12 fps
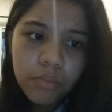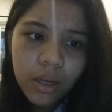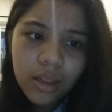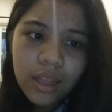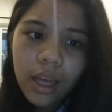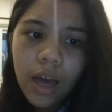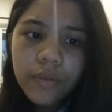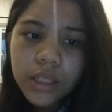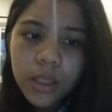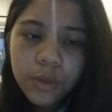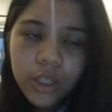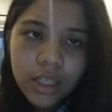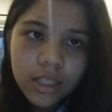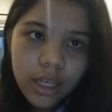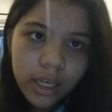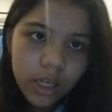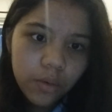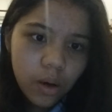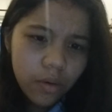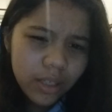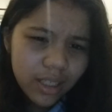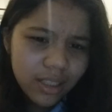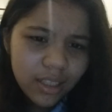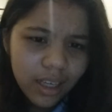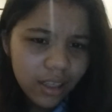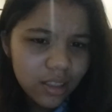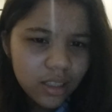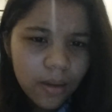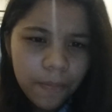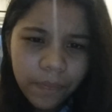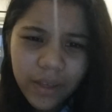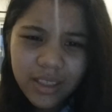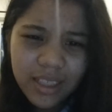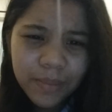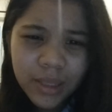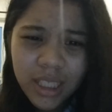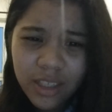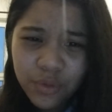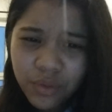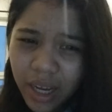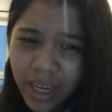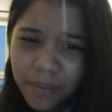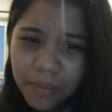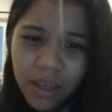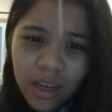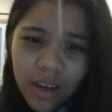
but they have subjects like heroin addict, attempted rape,